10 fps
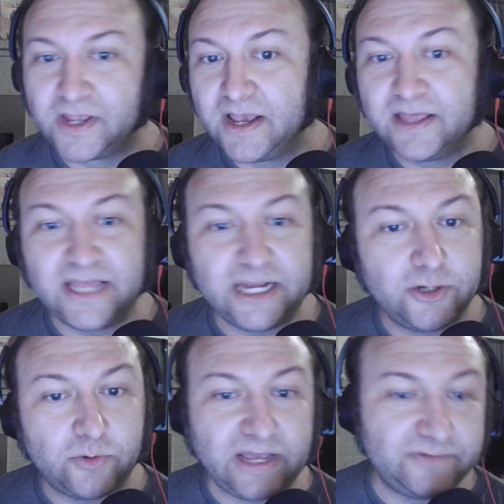They
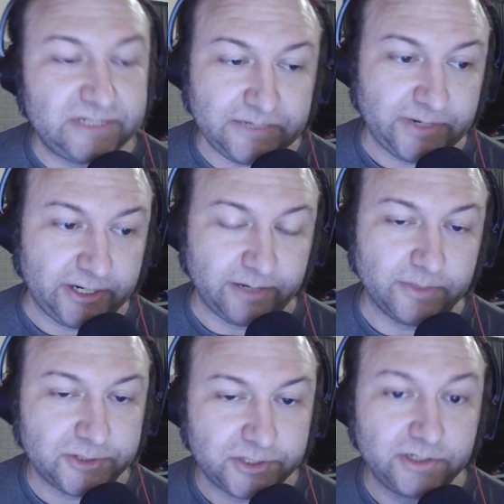don't have serial
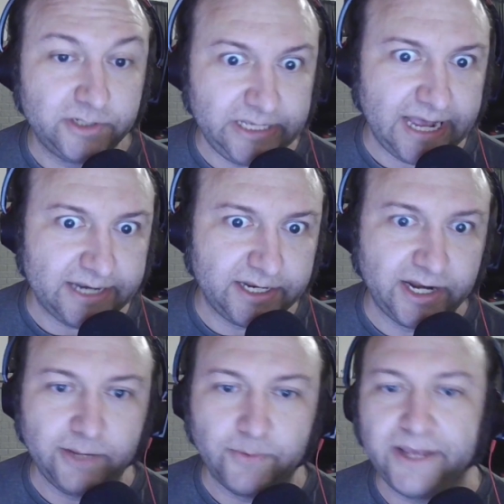numbers, yet,
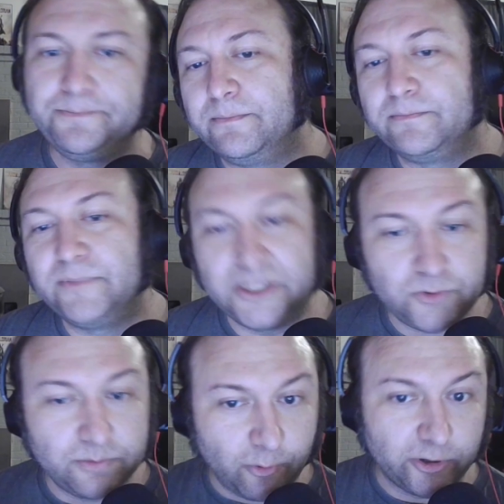anyway. This
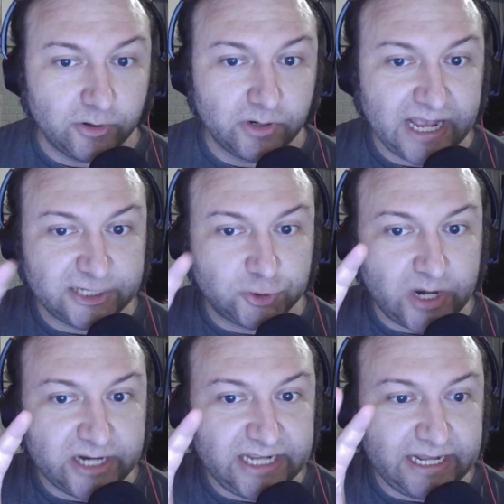reporter has
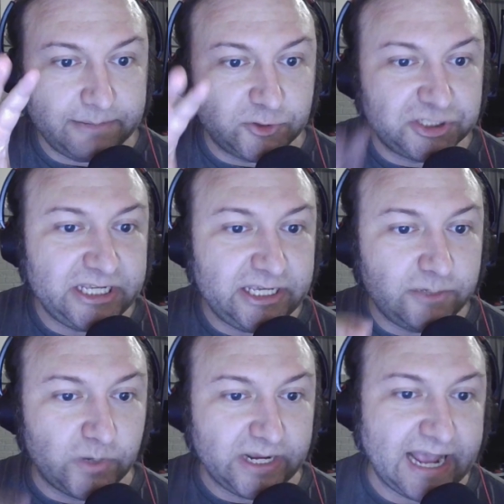tried to get him to see
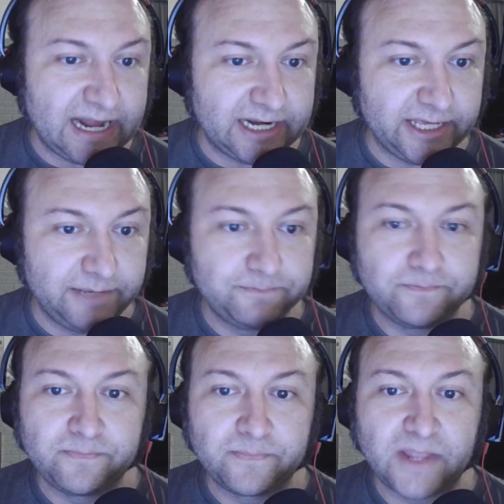reality
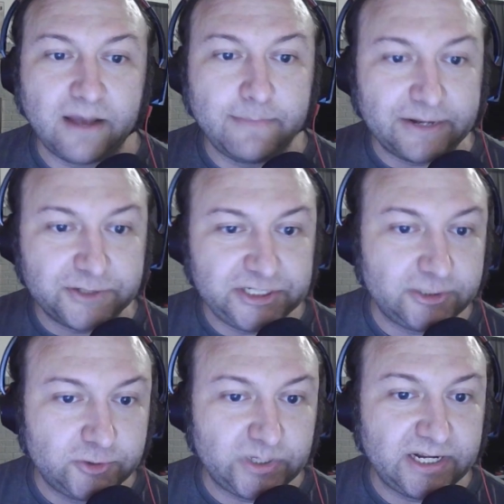about
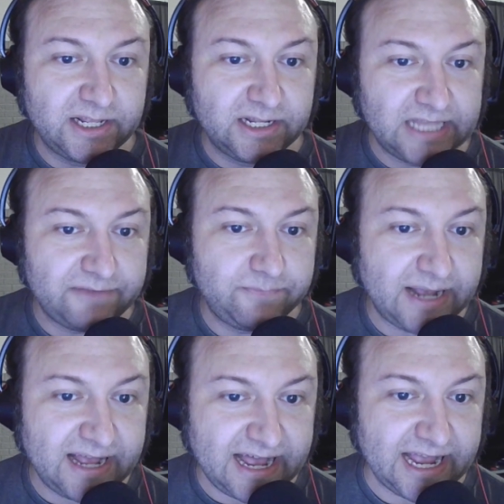children left
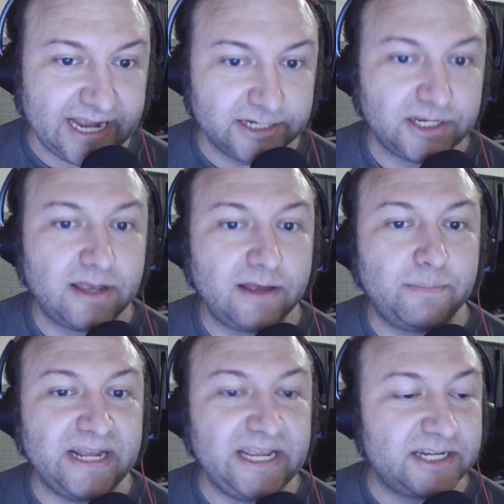behind,
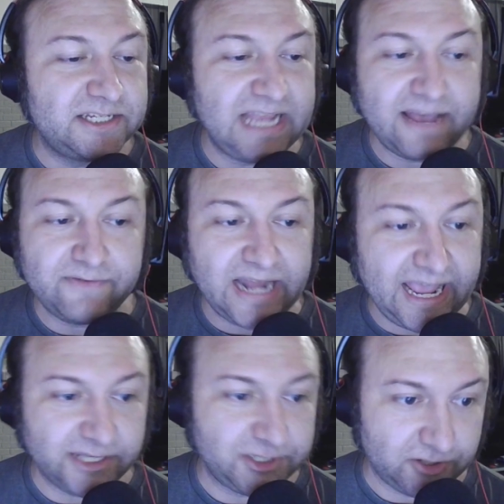but he doesn't have an
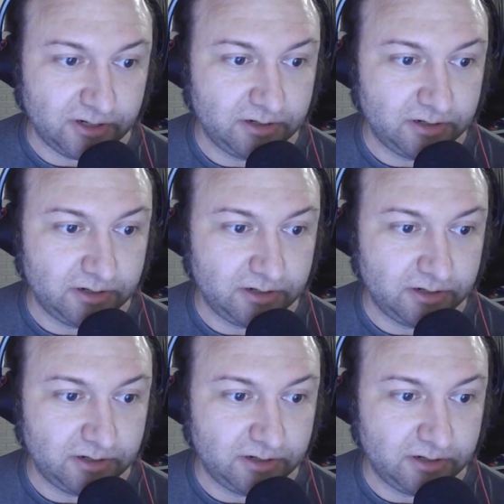answer.